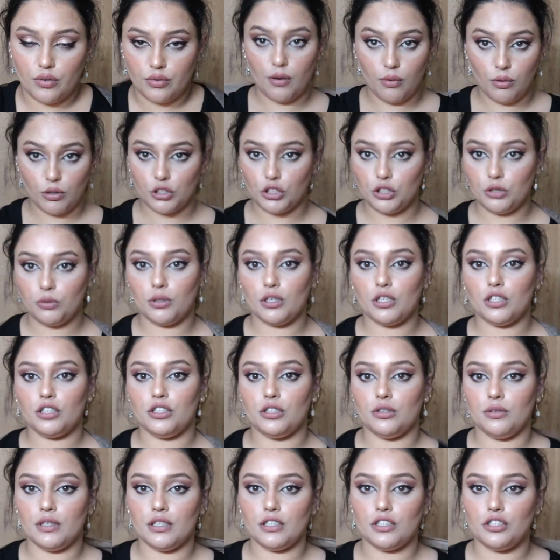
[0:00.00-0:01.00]
Now what you want
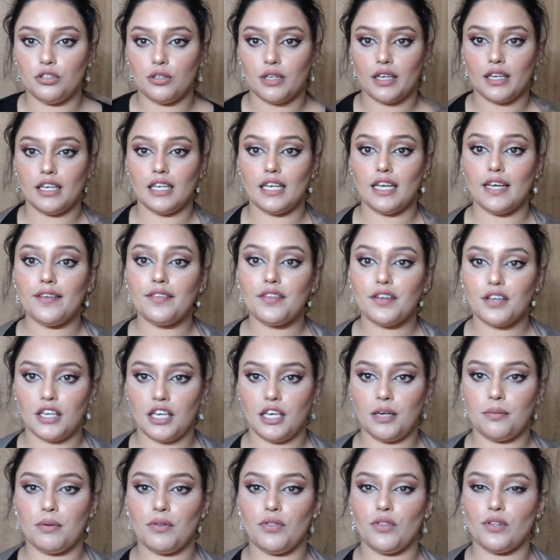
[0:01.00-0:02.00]
to do is you can either
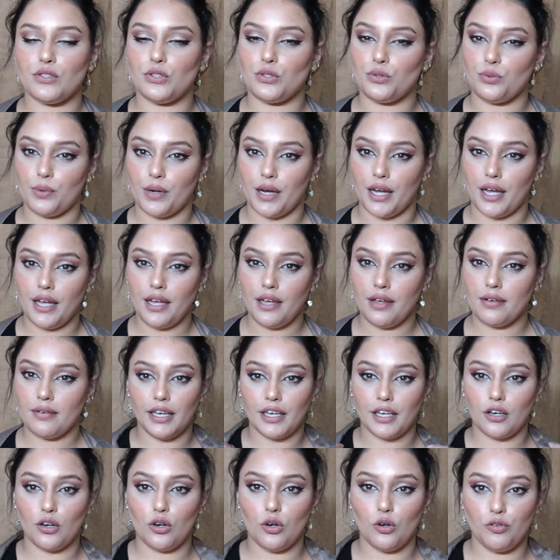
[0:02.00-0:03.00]
keep it this way,
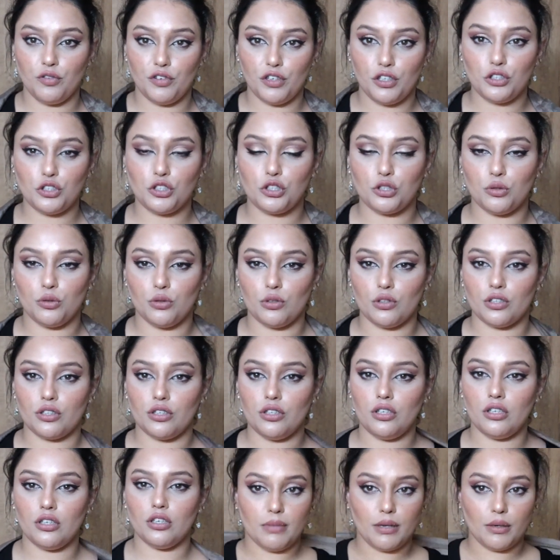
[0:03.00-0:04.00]
like over your
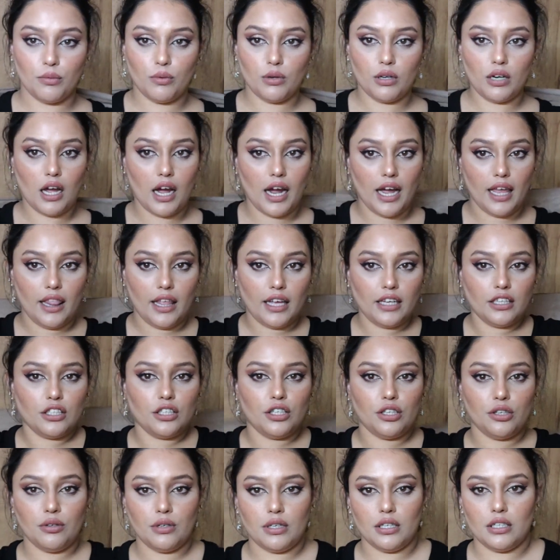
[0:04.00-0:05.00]
shoulder, but what I like
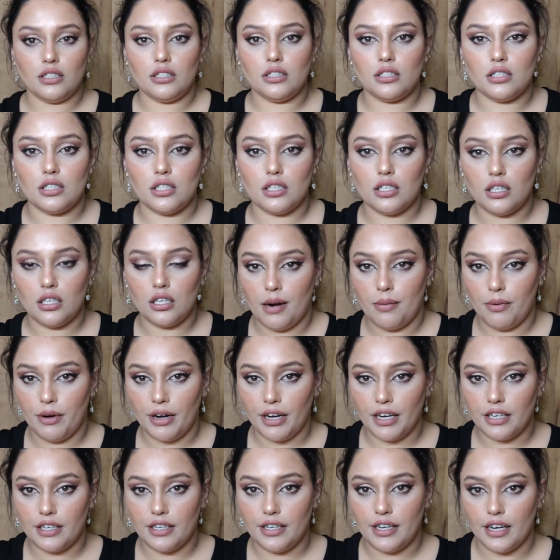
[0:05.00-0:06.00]
to do is I
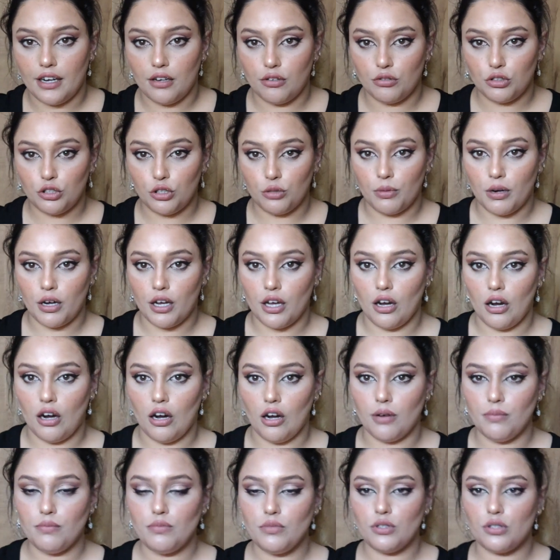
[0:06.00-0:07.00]
bring it down to my
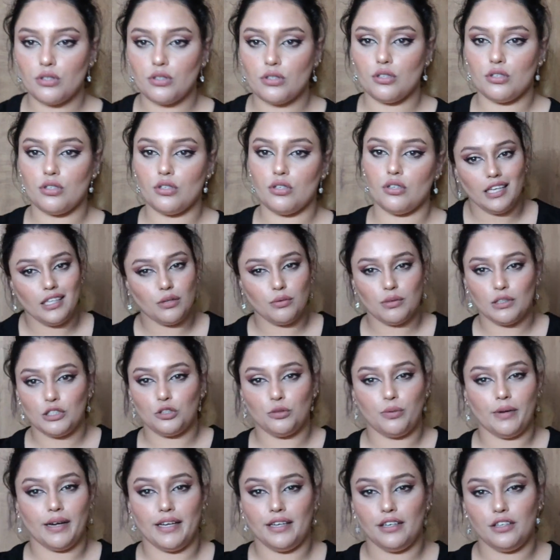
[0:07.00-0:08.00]
arms. Either
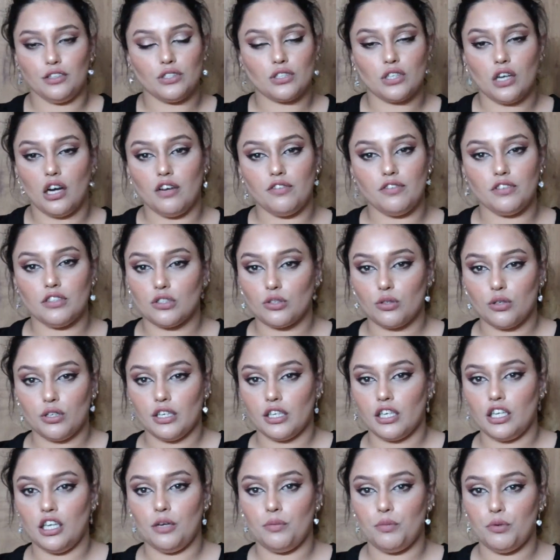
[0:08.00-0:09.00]
which way, your scarf is
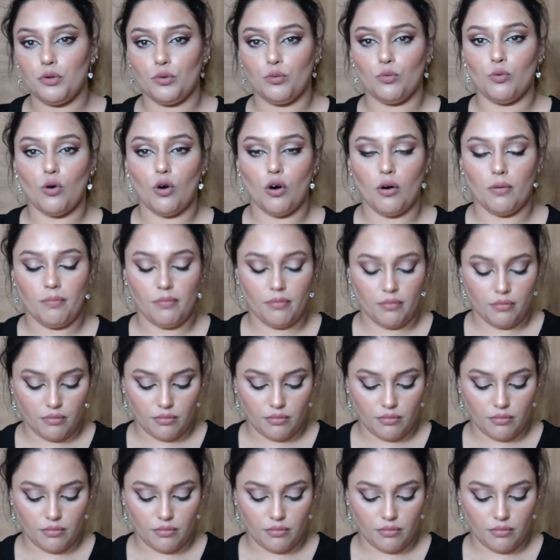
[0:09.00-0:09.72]
going to keep you warm.